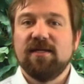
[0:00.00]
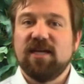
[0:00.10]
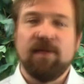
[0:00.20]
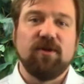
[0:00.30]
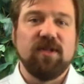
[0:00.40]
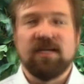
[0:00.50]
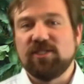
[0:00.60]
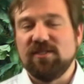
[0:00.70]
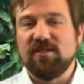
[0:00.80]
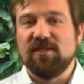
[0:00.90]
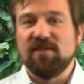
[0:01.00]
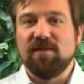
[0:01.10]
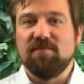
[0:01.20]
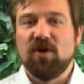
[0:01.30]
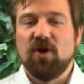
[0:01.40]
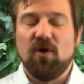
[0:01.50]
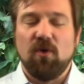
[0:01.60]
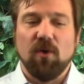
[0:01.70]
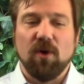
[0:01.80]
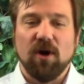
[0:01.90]
time collection system,
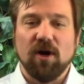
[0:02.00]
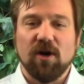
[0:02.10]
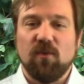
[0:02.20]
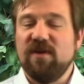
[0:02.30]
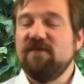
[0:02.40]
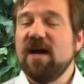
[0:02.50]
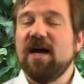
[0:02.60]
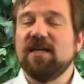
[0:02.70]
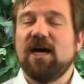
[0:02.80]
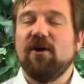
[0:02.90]
or we've got